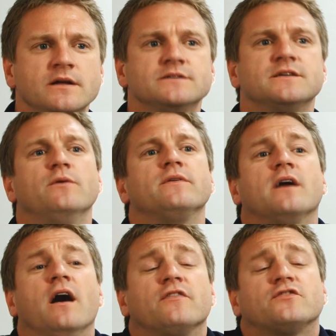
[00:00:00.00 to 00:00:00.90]
So with
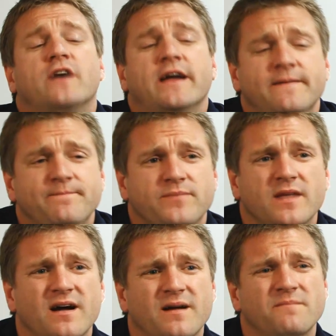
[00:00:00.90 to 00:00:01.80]
calf strain,
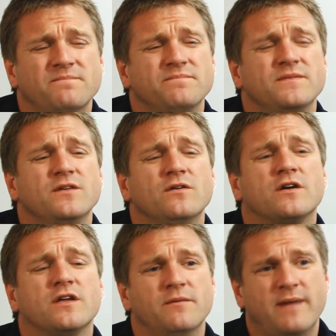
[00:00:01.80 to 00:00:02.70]
you
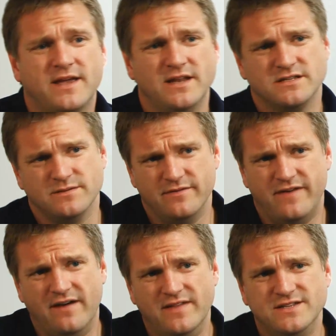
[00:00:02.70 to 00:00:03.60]
look at the mechanism of
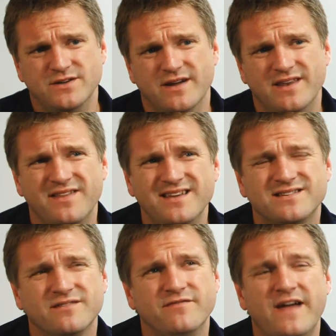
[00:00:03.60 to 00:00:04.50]
how they do it. Now these
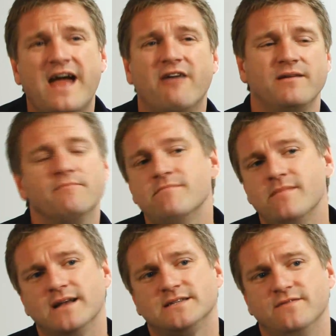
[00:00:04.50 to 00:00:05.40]
can vary
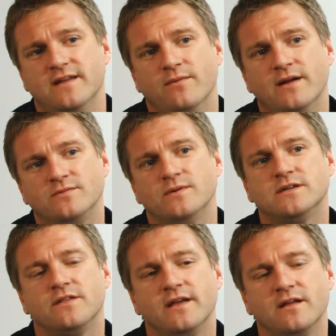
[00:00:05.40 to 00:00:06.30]
massively, whereas
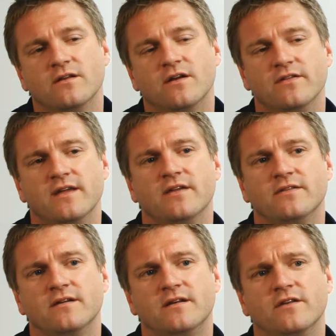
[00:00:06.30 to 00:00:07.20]
I think a lot
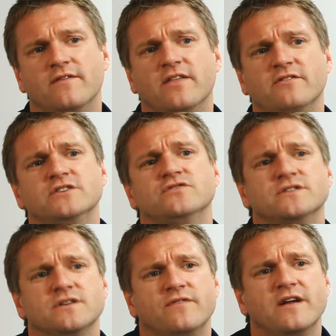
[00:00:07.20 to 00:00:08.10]
of other
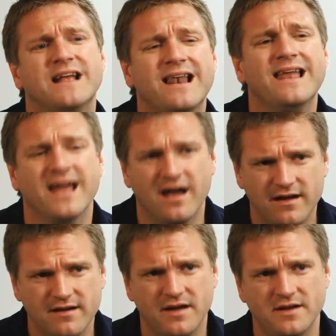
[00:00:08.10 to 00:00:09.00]
injuries are very clear.
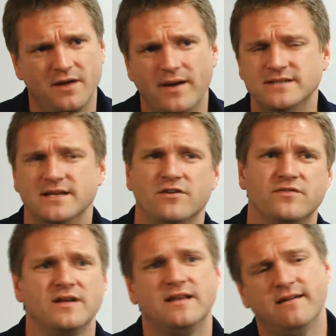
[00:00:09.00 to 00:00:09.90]
You know, ACL is
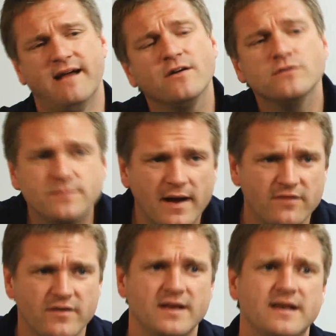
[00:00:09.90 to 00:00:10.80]
very clear, ankle sprain
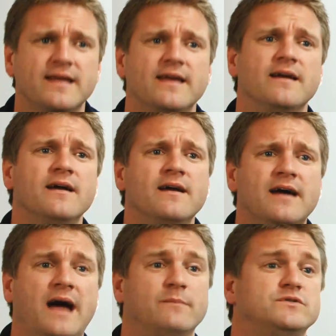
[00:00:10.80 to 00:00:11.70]
is very clear,
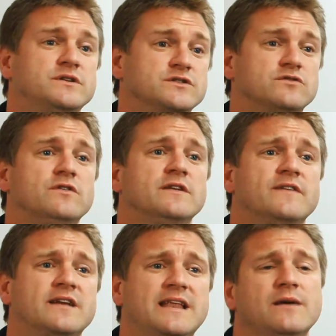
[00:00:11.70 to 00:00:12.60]
hamstrings, groins,
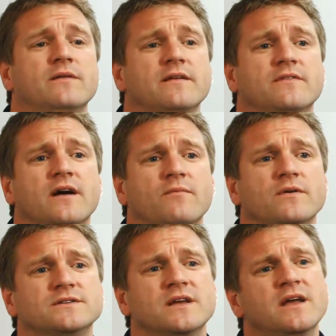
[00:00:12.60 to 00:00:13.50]
very clear what they've done.
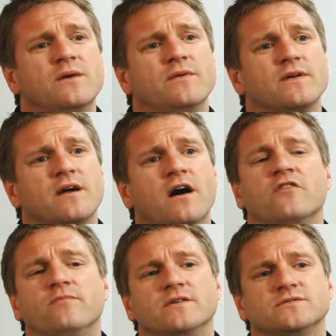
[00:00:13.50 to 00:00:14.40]
Whereas with the
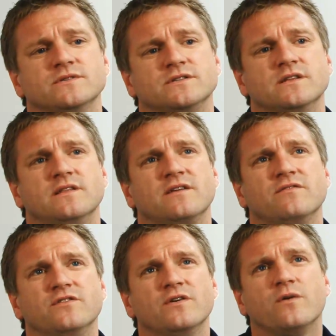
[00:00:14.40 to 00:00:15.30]
calf muscle, they
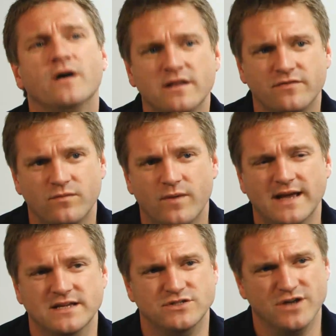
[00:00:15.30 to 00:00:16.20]
can do it quite a different
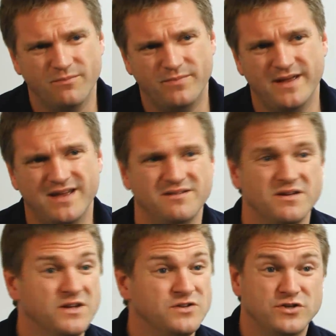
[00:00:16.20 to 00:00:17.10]
ways. Jumping,
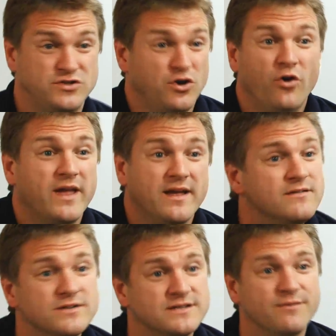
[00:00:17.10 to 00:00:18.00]
just jogging,
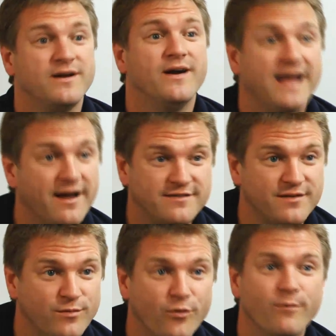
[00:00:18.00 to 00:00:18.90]
just someone going out to
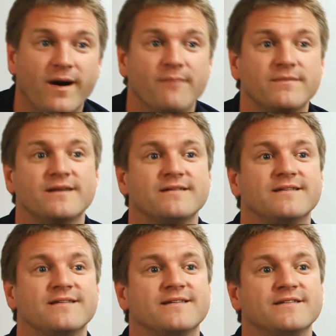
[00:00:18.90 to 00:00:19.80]
the warm up
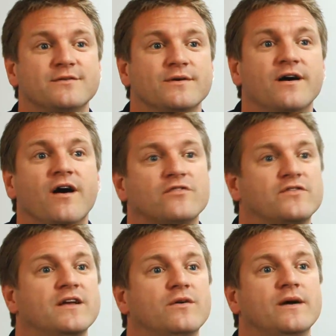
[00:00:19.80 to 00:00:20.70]
can do a calf
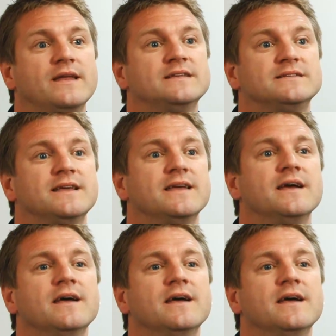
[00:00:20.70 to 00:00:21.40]
strain quite easily.